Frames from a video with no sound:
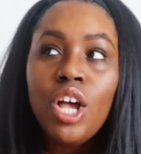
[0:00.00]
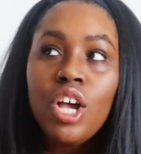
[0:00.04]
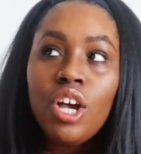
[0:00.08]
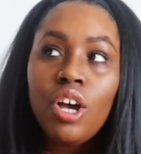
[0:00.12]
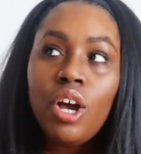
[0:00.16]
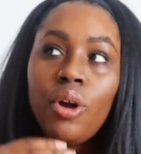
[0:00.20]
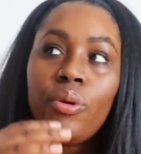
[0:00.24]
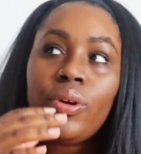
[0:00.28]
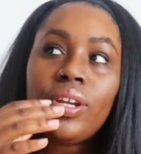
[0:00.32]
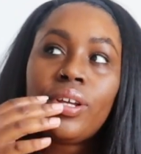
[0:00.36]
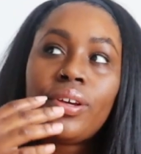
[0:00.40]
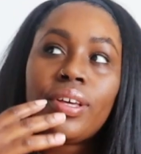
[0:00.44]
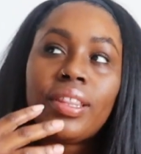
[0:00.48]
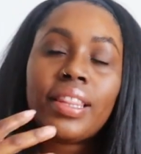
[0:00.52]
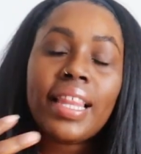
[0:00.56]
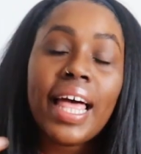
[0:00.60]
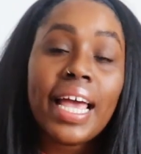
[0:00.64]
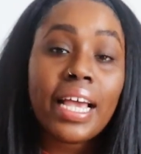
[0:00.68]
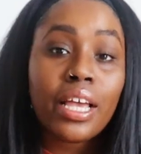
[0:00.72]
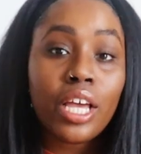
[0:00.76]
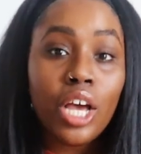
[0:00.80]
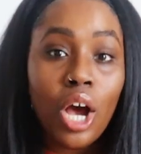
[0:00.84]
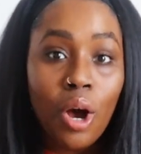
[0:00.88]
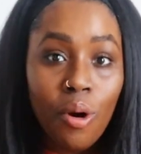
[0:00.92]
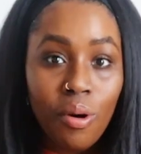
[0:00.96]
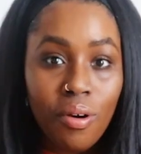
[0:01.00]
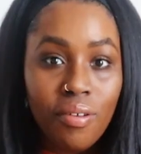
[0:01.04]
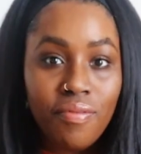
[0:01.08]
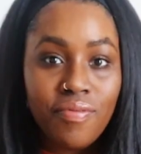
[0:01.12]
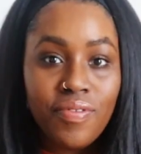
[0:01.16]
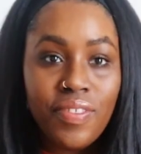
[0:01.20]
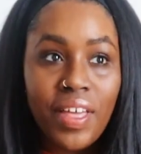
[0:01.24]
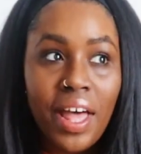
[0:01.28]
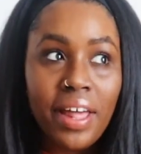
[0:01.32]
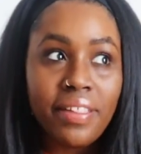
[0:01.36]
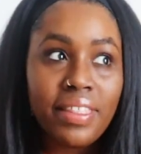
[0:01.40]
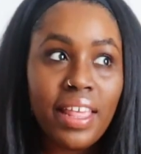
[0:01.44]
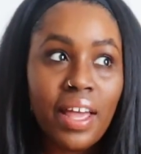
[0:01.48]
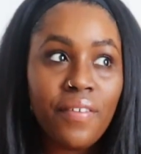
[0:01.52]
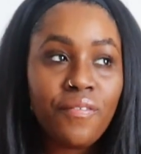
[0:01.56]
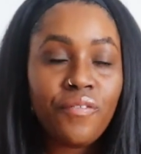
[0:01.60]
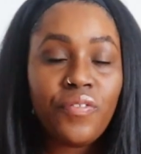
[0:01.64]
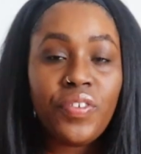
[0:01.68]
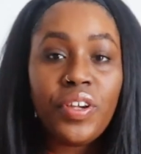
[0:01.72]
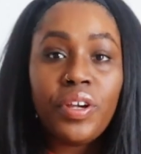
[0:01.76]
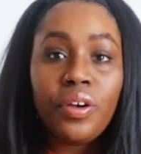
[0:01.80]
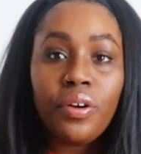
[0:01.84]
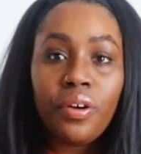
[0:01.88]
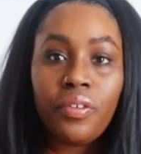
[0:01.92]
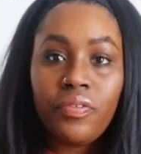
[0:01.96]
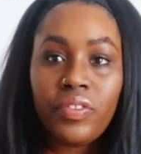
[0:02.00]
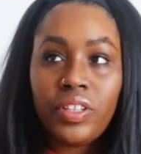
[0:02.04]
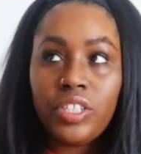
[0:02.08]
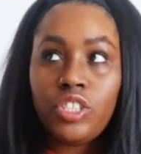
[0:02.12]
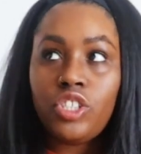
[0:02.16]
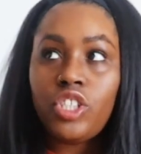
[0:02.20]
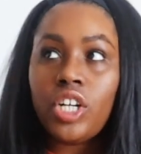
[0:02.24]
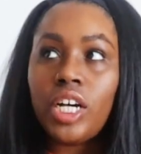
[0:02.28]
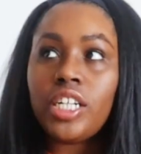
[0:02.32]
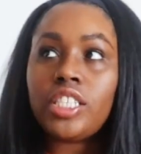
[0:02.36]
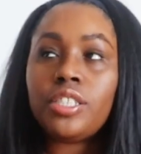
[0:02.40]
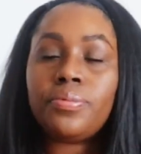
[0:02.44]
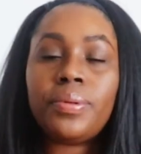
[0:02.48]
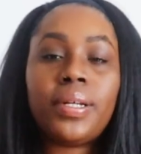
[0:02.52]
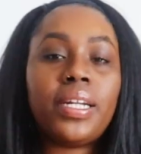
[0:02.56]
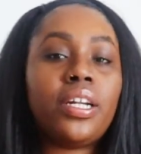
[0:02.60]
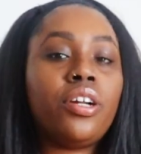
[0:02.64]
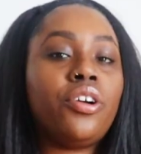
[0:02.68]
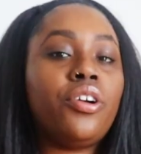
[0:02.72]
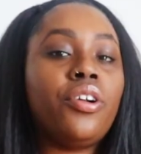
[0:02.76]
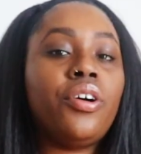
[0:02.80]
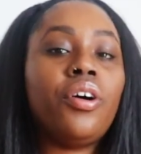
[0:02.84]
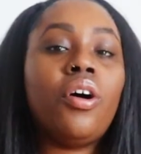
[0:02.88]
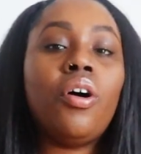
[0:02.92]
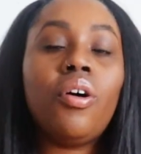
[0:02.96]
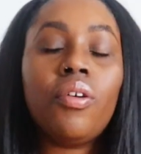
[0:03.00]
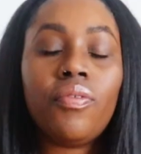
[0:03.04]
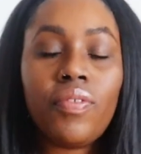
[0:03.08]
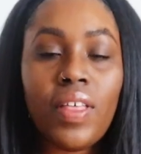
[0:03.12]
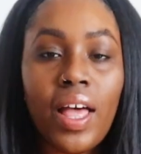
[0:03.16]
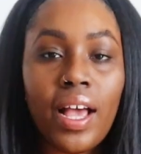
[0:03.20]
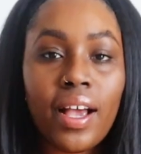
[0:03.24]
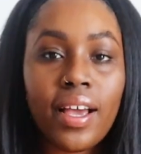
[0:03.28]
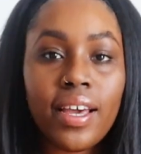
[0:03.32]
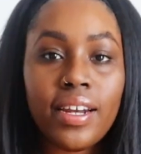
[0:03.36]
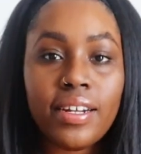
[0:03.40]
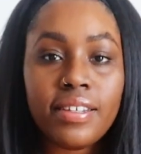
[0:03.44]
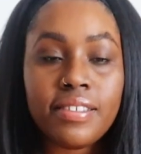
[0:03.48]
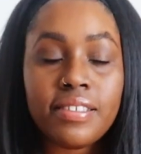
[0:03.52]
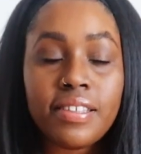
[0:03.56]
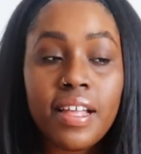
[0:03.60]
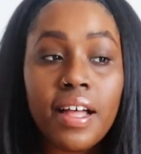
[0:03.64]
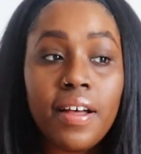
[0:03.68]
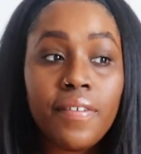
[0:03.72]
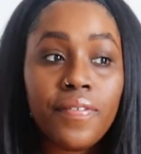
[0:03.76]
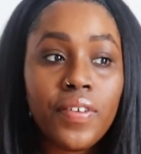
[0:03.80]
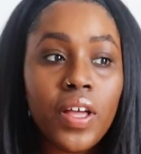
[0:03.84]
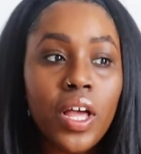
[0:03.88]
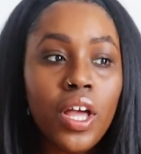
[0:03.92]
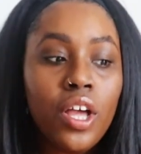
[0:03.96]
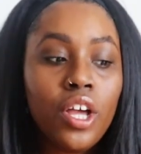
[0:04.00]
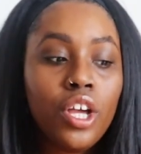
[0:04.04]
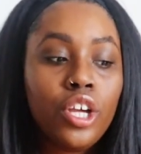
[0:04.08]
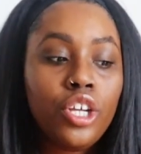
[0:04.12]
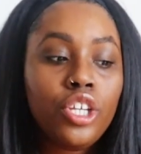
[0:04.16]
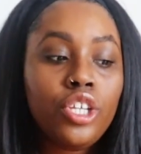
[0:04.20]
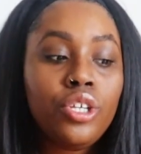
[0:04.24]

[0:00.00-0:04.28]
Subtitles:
And when you can let go of that fear of the judgment and all of that kind of stuff,